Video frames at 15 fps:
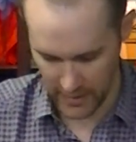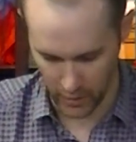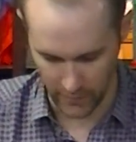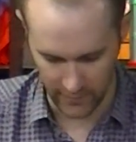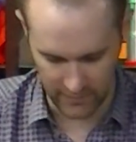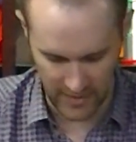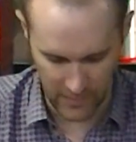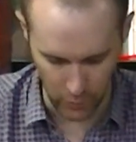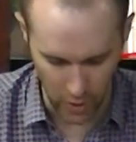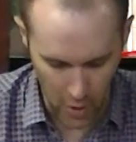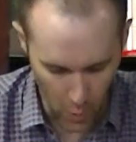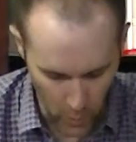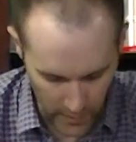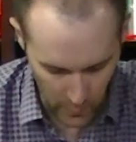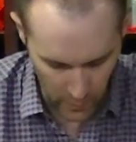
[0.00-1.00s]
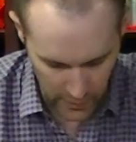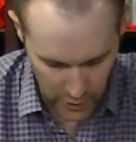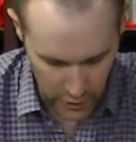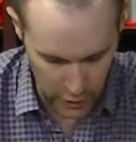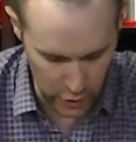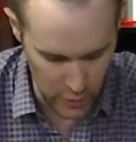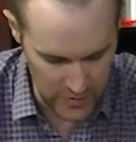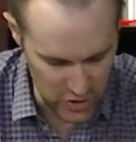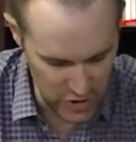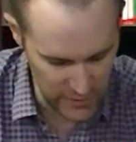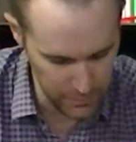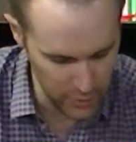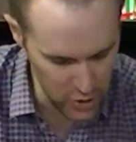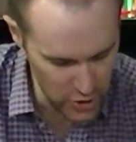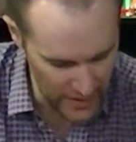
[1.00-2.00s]
out on the table. What I want you to do is
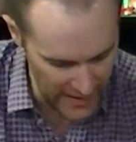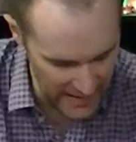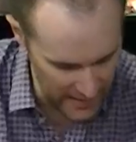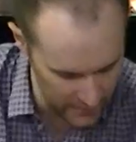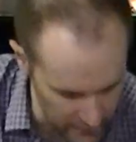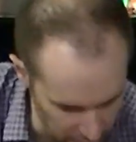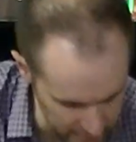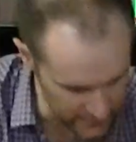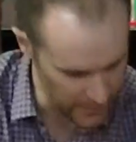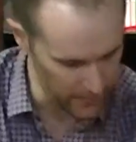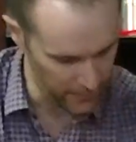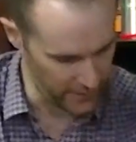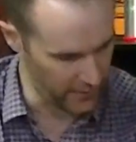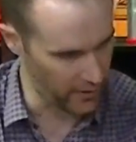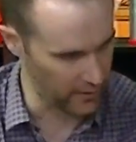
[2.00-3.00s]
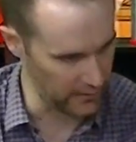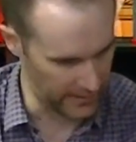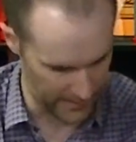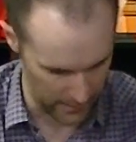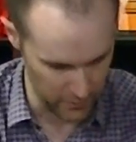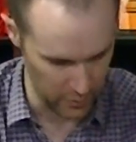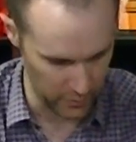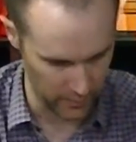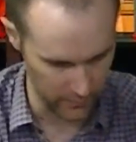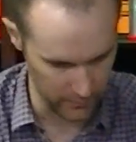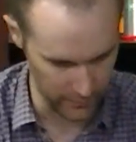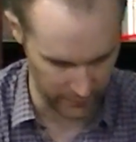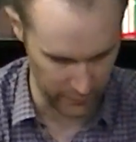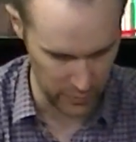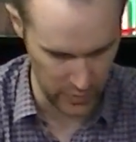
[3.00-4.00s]
just put your hands on top of the card, like I'm doing,
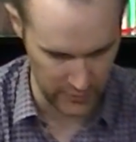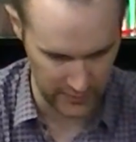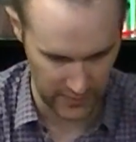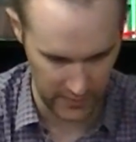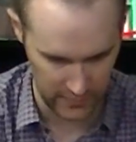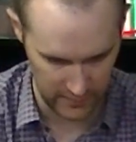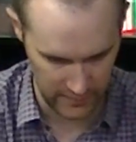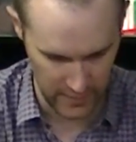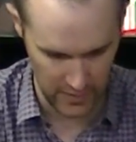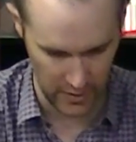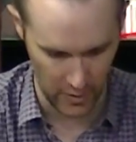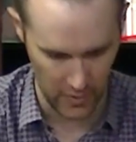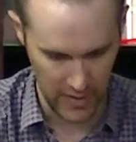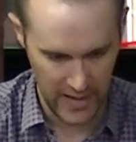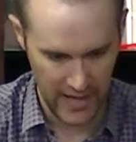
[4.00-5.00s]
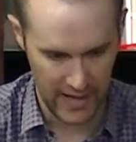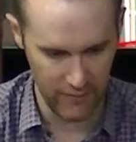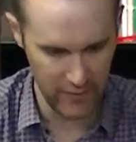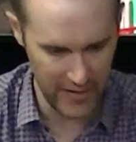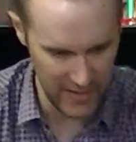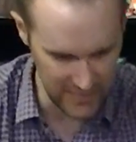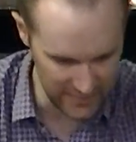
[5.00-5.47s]
but from your side. There you go. And if you can,